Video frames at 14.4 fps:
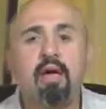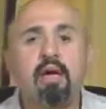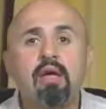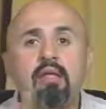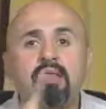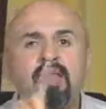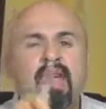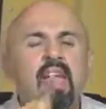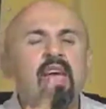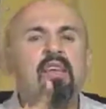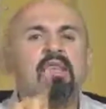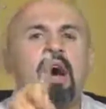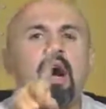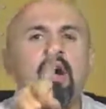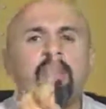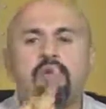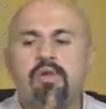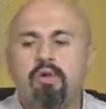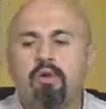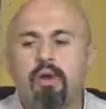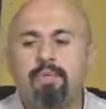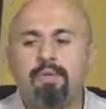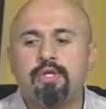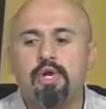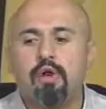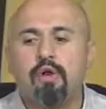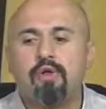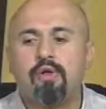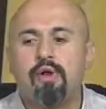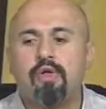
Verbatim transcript: These are the scriptures